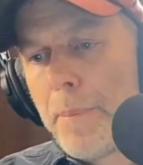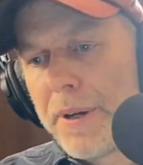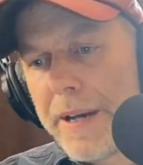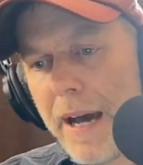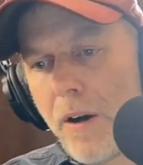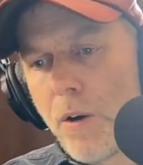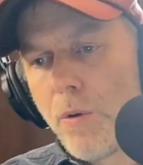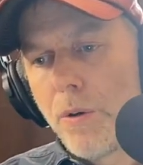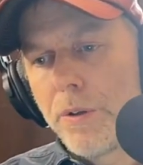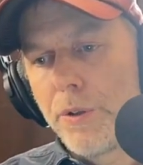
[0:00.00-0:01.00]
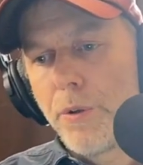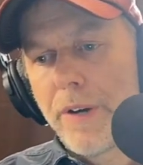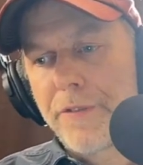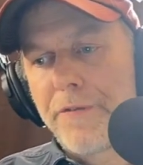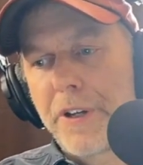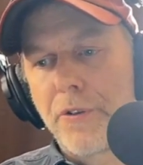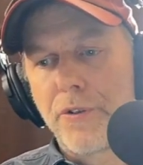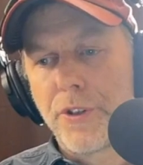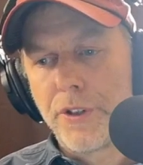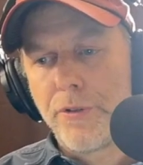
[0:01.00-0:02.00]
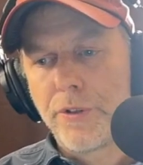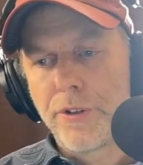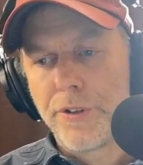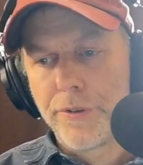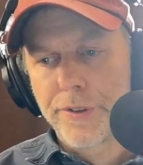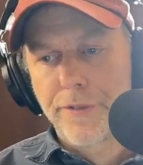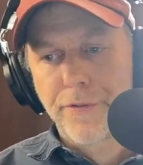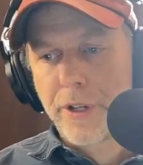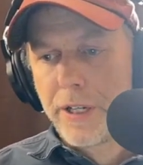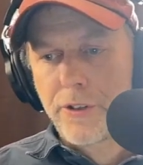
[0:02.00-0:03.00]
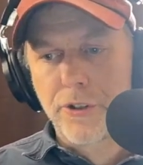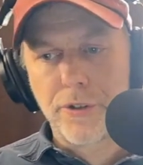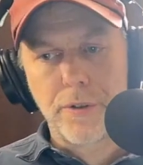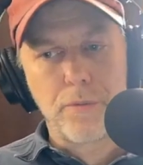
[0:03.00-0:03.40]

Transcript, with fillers: but now you have to figure in the union dues and for each